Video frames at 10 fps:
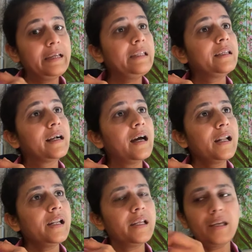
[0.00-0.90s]
In the
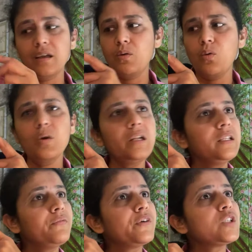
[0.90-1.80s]
garlic, only the
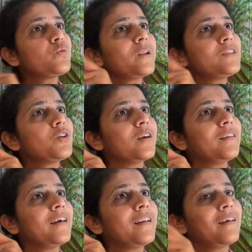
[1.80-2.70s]
first one is not
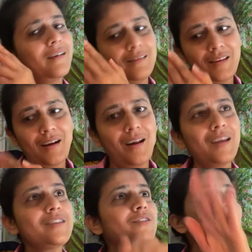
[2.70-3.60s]
there. The
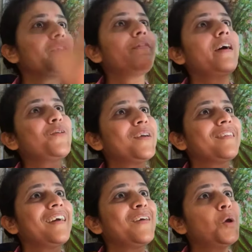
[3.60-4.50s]
rest of the 5 are
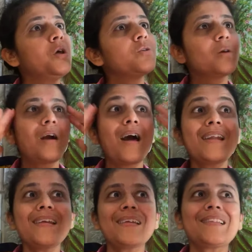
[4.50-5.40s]
there. So
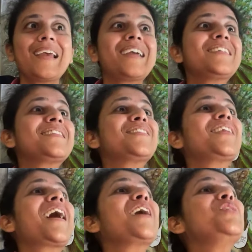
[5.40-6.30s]
garlic is like a
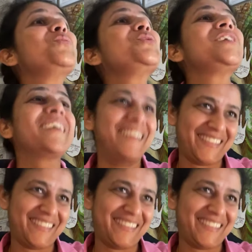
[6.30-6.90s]
tridoshik.